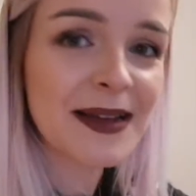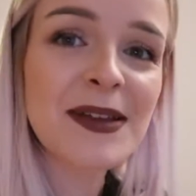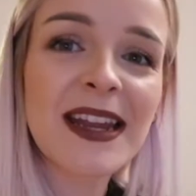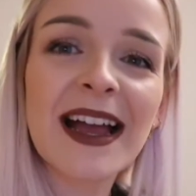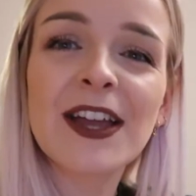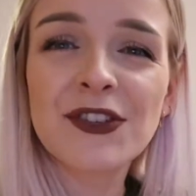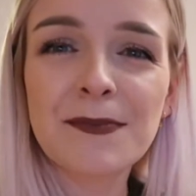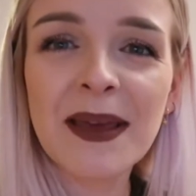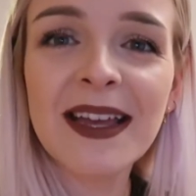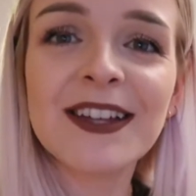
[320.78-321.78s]
think I'm gonna get a
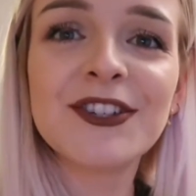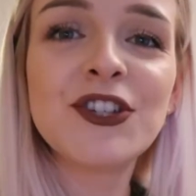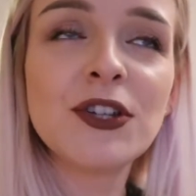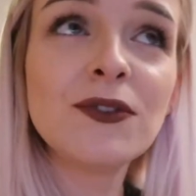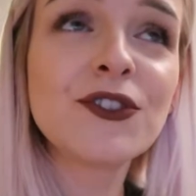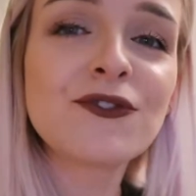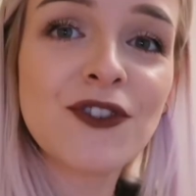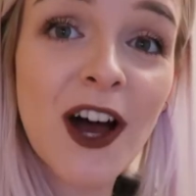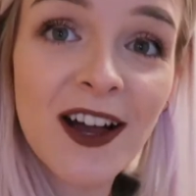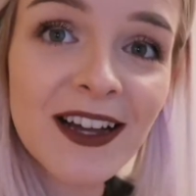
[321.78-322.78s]
big jute
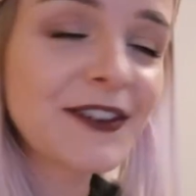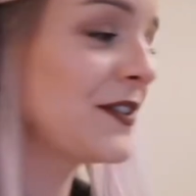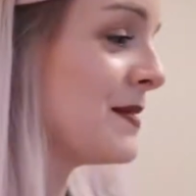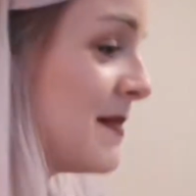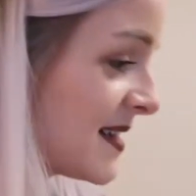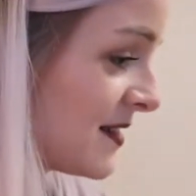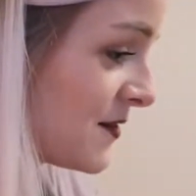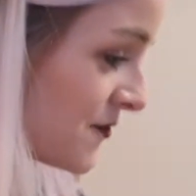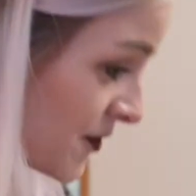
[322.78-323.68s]
rug for the middle of the